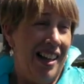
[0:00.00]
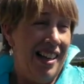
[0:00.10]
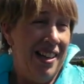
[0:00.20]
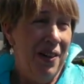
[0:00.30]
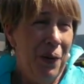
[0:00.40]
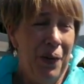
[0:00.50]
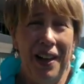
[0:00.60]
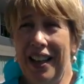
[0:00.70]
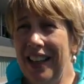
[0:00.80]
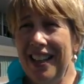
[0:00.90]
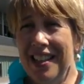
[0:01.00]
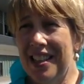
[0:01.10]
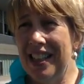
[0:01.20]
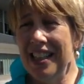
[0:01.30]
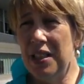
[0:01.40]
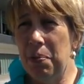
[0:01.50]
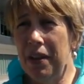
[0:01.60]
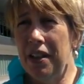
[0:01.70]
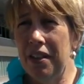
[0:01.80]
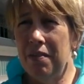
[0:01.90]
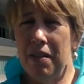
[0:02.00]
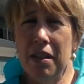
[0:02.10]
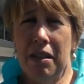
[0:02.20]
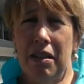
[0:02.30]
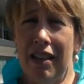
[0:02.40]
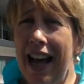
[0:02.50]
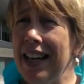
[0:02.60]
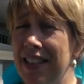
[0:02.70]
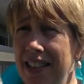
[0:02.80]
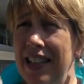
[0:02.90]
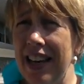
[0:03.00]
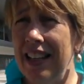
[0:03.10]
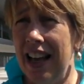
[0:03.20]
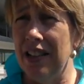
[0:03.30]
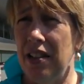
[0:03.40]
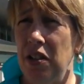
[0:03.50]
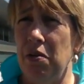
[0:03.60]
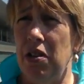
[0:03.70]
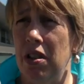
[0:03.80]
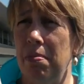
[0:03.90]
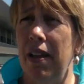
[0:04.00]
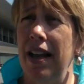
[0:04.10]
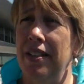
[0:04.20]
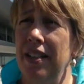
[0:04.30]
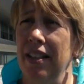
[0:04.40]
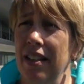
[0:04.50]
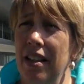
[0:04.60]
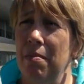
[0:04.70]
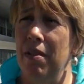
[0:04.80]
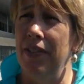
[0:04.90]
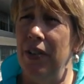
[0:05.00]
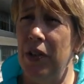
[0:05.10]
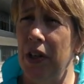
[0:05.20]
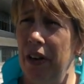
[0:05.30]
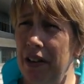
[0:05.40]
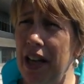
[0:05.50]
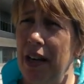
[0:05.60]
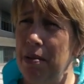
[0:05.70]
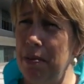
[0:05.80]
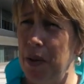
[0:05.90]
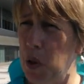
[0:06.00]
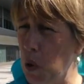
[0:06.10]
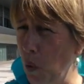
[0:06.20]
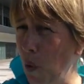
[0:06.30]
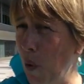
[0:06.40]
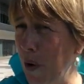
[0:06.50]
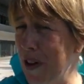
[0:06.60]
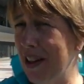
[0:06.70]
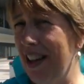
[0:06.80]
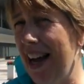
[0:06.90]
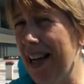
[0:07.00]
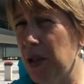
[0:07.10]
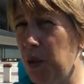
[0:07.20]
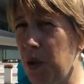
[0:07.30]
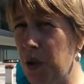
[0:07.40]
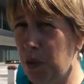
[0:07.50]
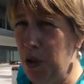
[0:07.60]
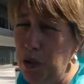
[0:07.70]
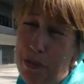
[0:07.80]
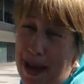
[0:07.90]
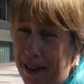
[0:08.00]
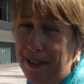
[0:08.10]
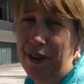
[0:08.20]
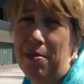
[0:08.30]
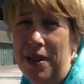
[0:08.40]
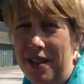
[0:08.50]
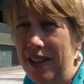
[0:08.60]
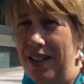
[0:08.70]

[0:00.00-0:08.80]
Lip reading: You know, it's pretty good. Eyeglasses switched to plastic a number of years ago. A lot of people swore the glass was better, but